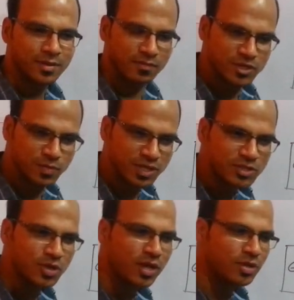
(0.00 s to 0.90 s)
which means
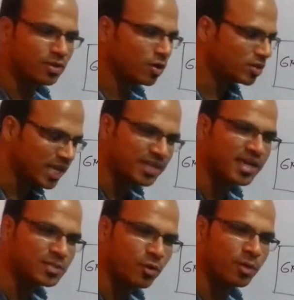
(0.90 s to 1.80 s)
your data
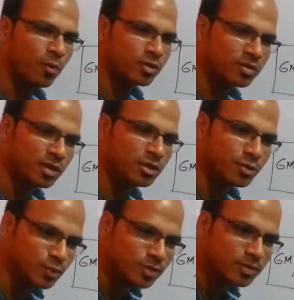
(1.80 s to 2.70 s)
is more important than you